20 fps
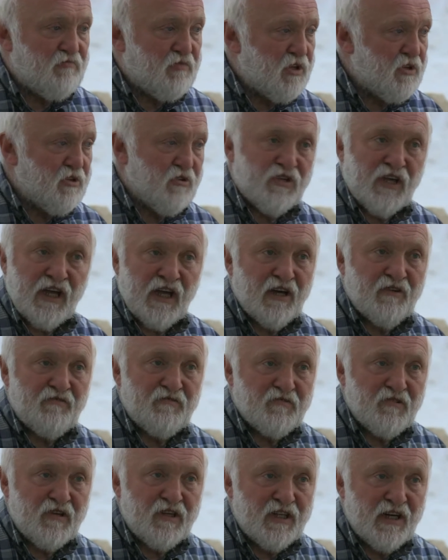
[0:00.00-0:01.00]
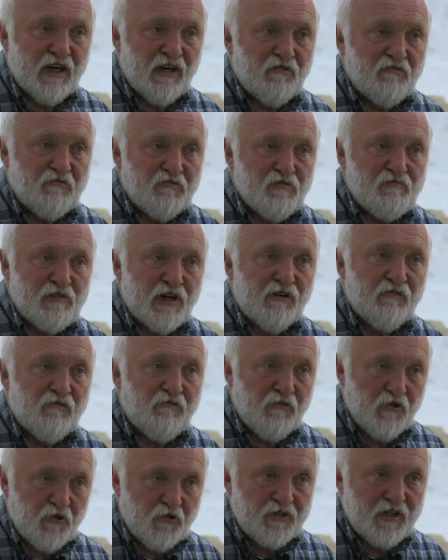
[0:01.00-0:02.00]
I've been looking after it now for
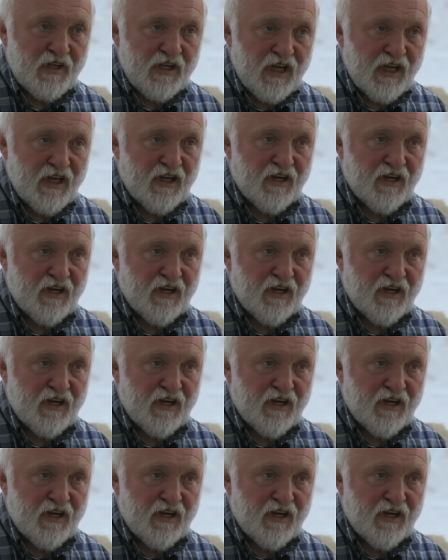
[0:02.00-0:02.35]
about 40